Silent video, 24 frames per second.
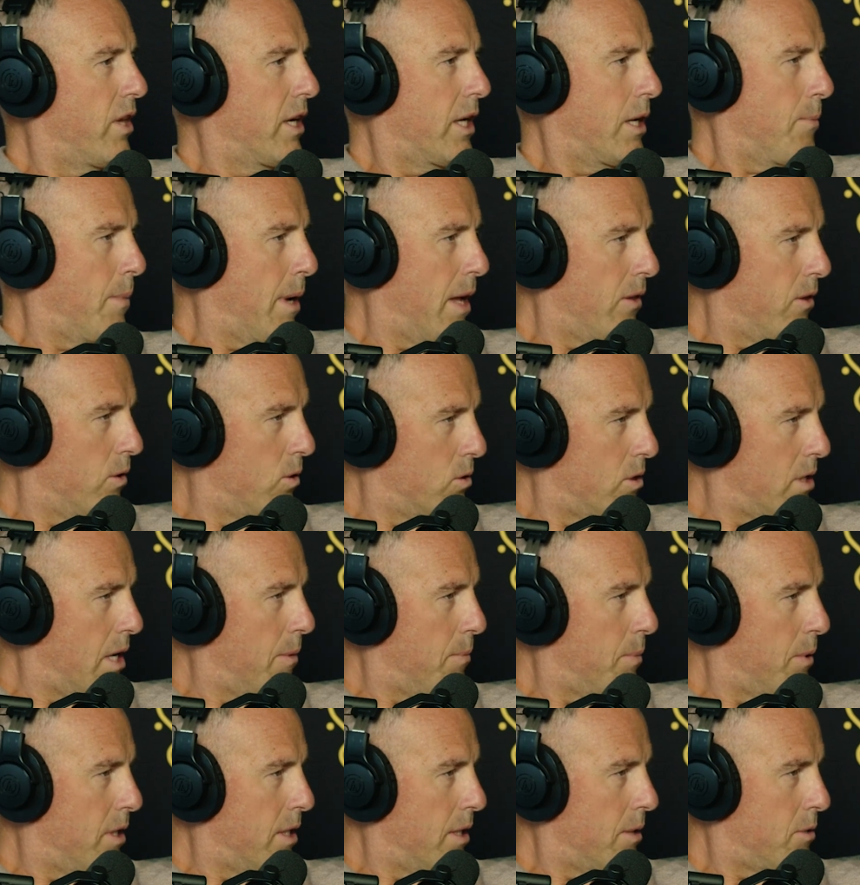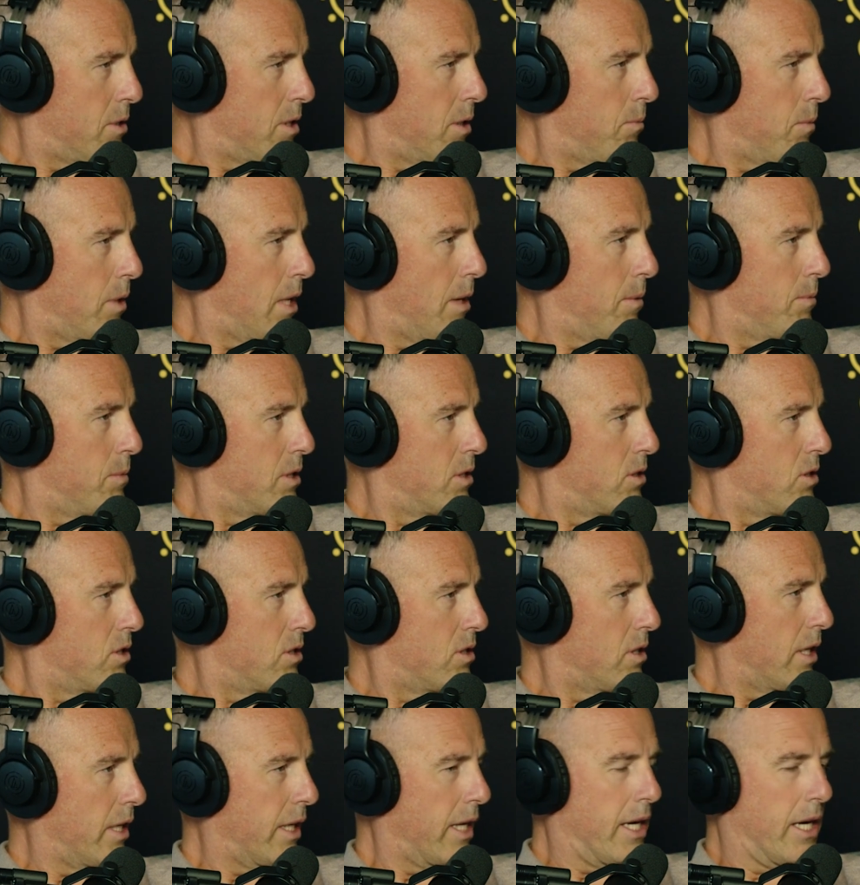think about those type of things sometimes. It's
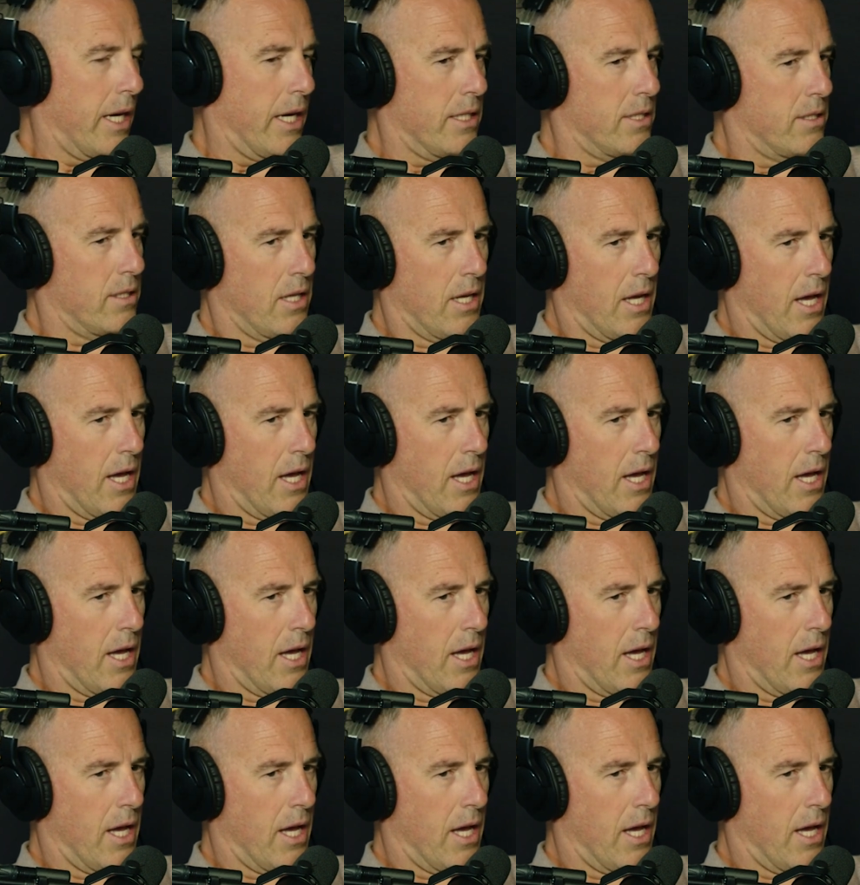just like, hey,